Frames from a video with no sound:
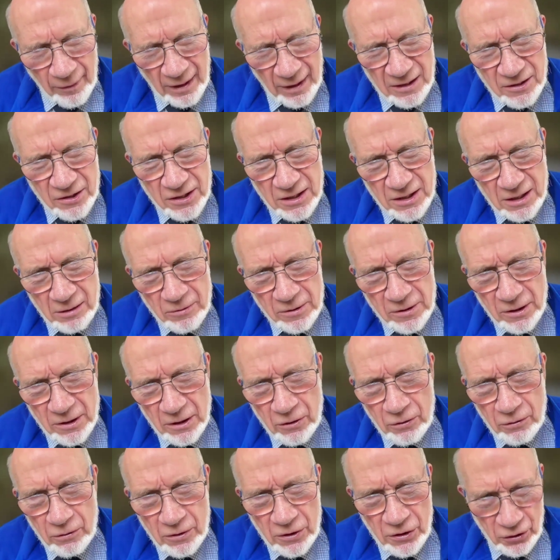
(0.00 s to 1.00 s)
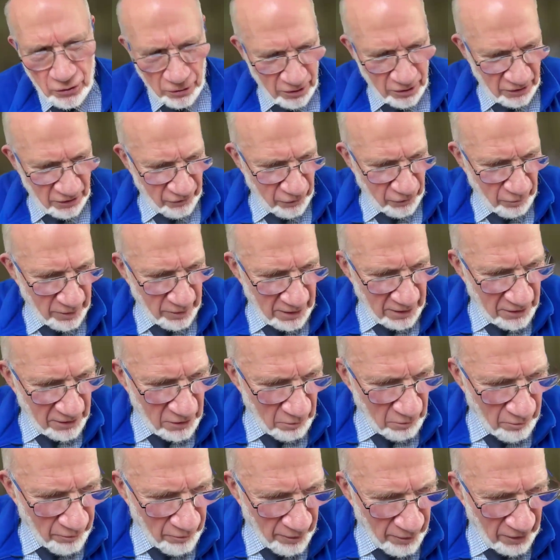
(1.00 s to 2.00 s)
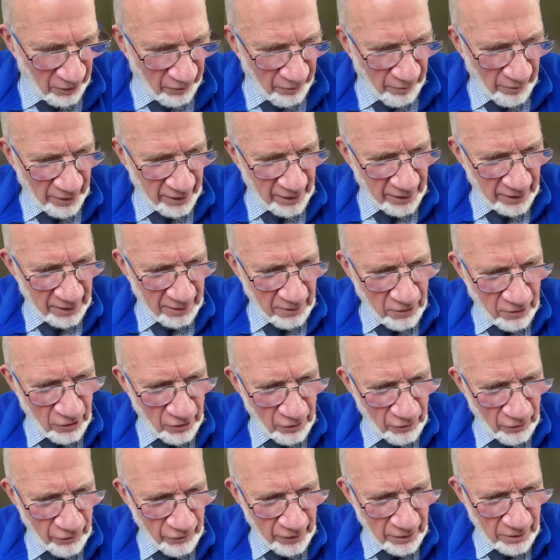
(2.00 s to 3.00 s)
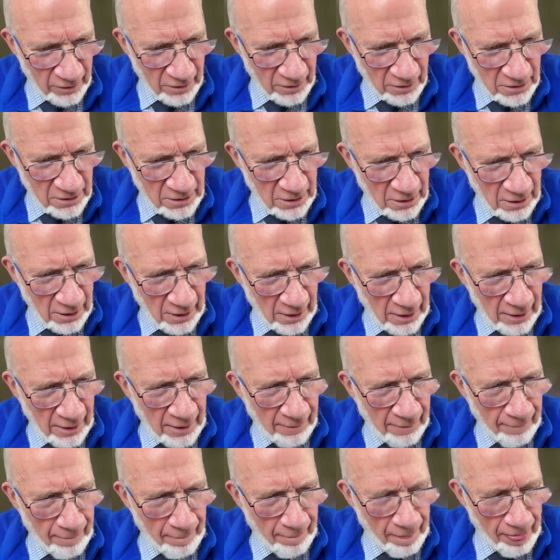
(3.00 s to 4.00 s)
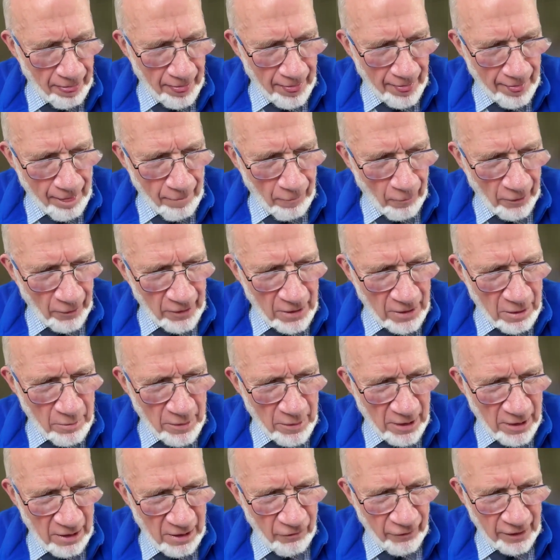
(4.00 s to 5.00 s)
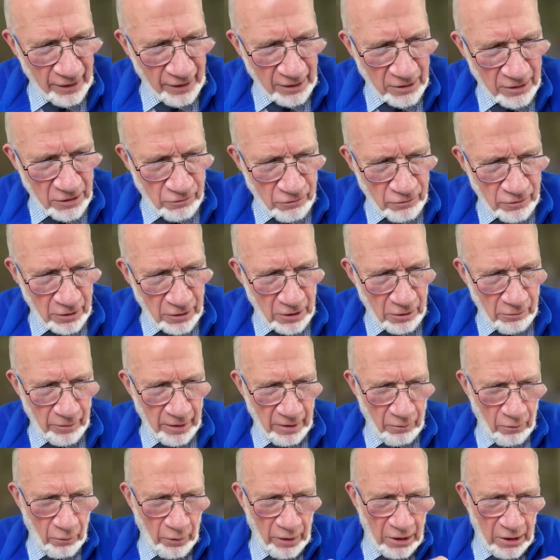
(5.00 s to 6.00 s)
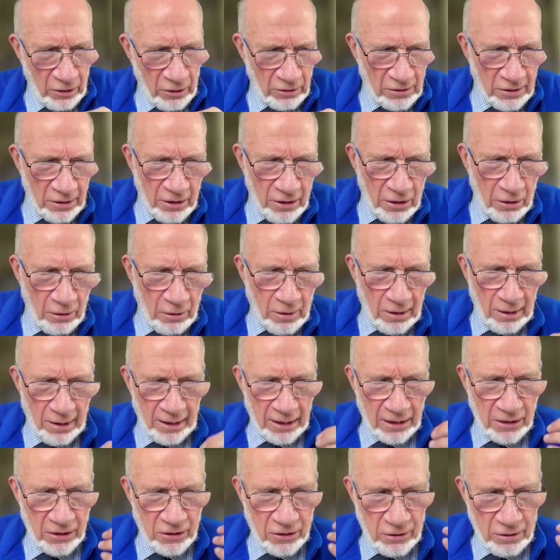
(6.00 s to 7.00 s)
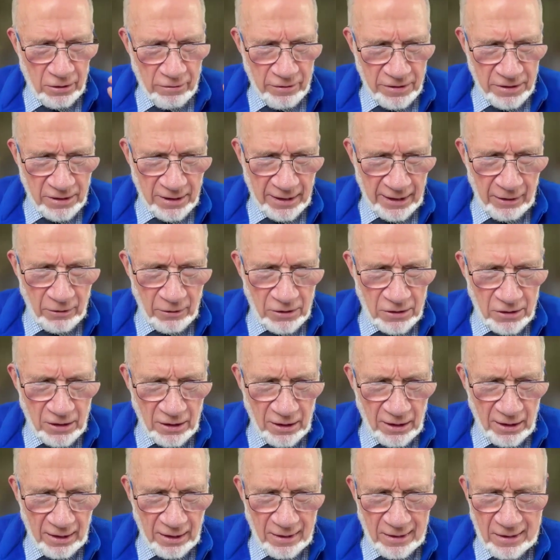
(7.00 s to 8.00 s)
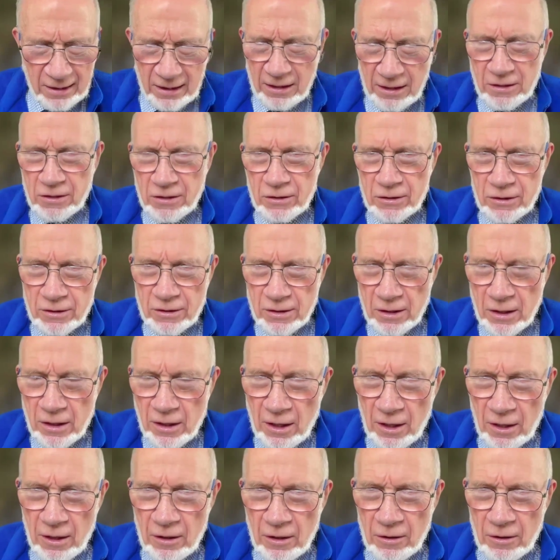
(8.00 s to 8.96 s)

Manchester was a good choice for me to build my confidence. One of the main factors was that we got to know the lecturers outside classes